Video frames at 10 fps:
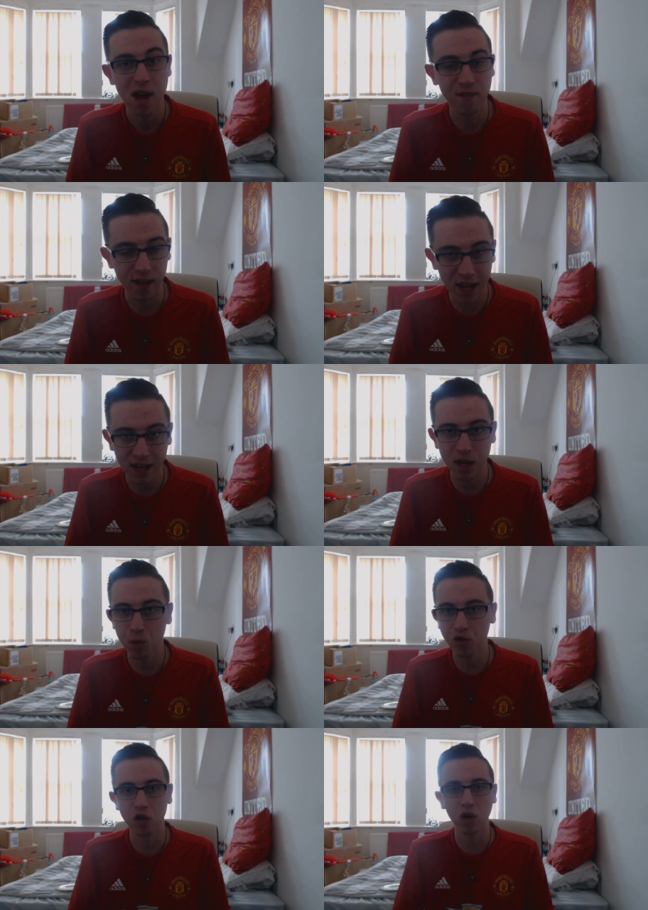Fellaini
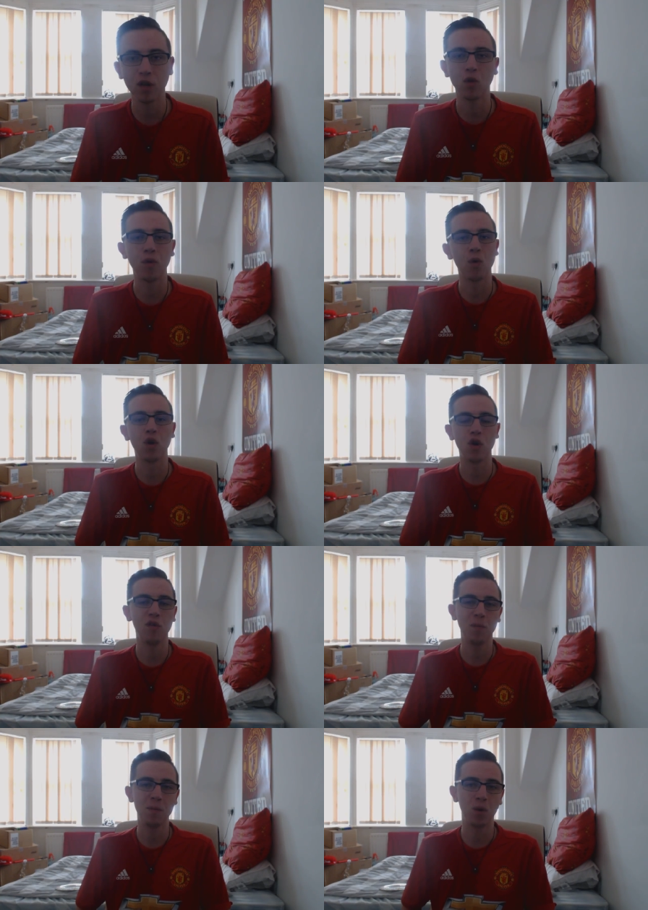was solid, although a lot of
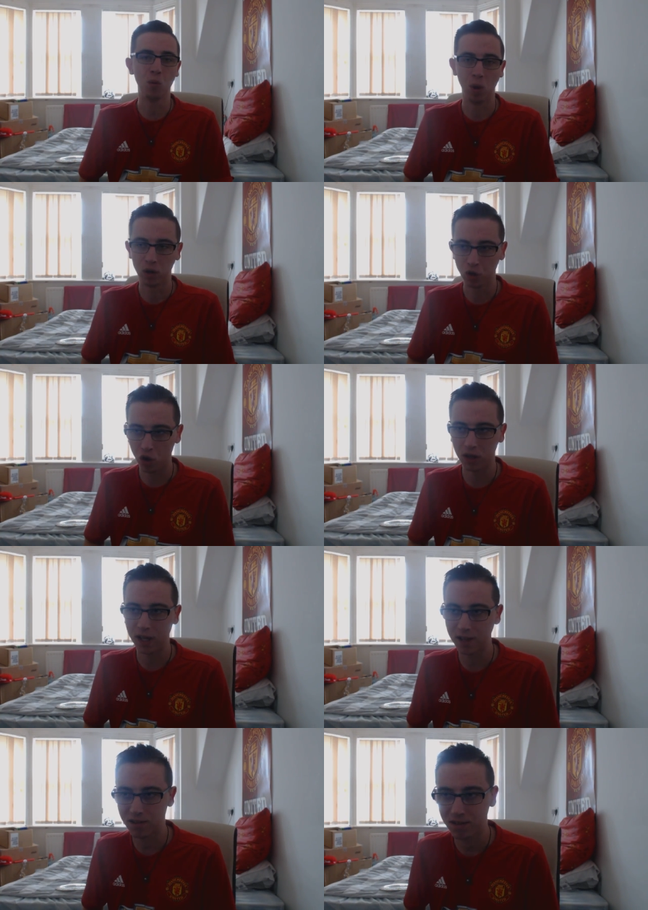people will not
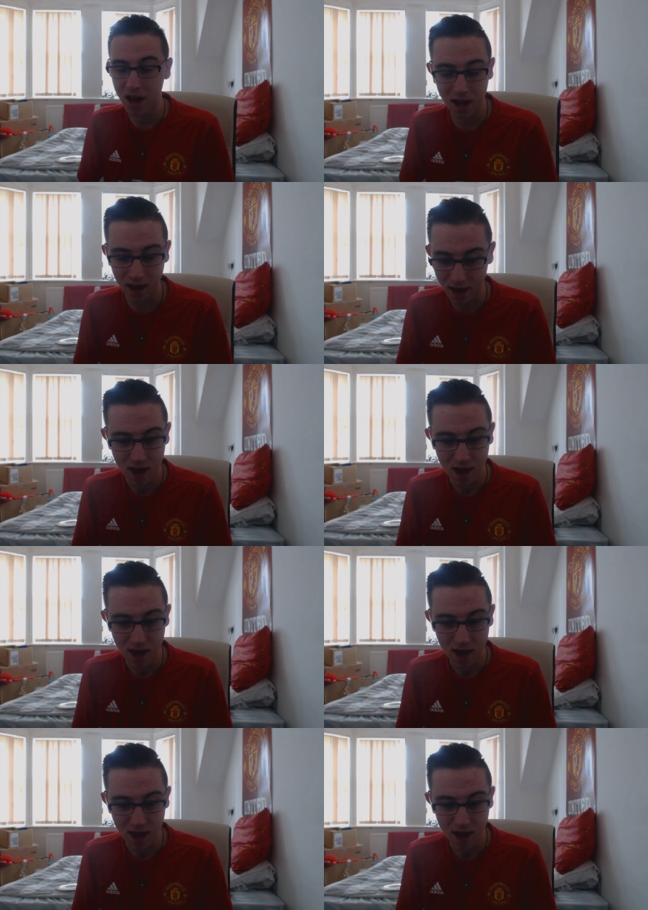like uh,